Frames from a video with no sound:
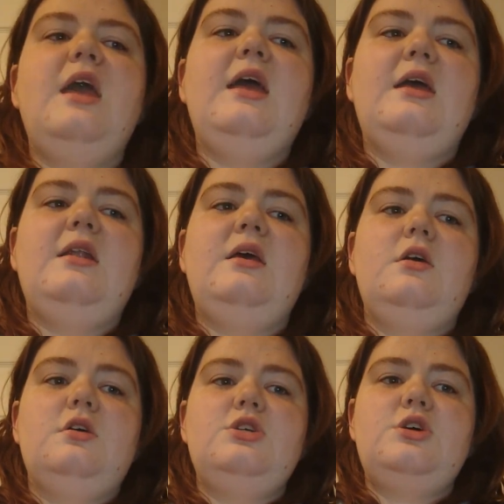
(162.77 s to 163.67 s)
And
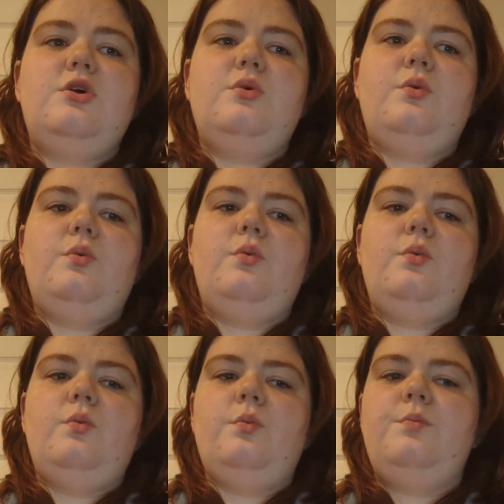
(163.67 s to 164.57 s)
so
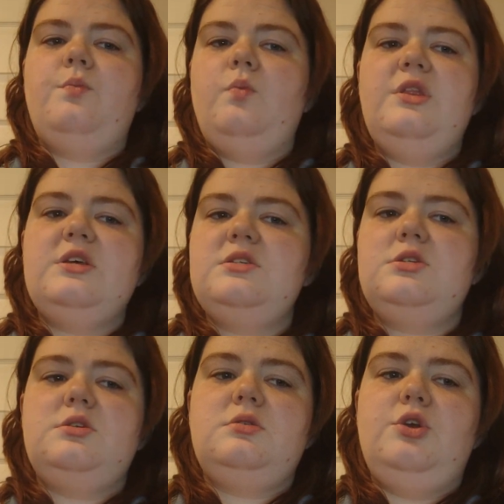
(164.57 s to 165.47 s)
when
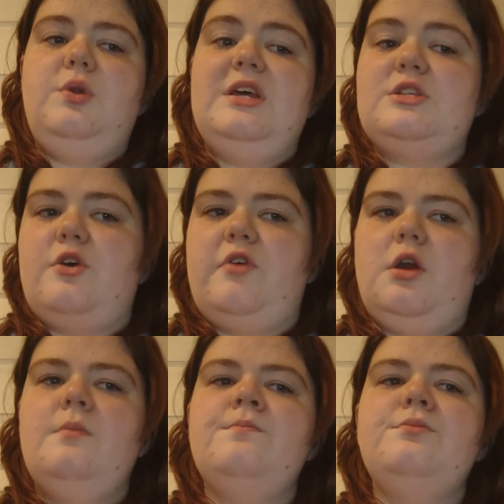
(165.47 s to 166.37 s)
this unit is
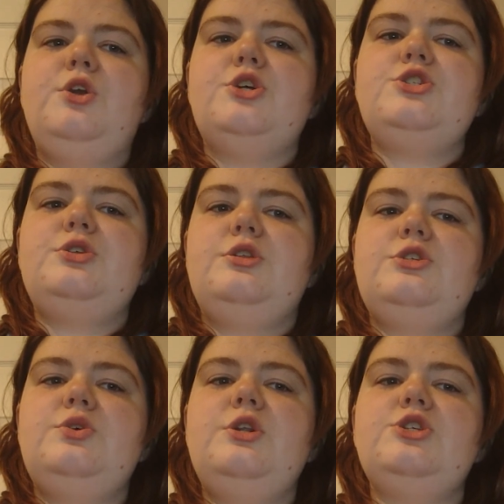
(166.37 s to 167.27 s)
over, the
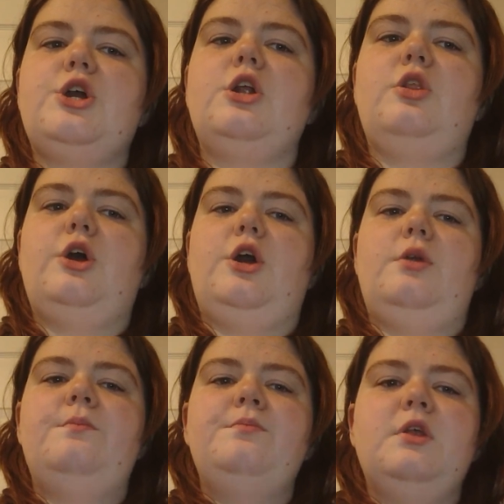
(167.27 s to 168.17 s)
students are going to learn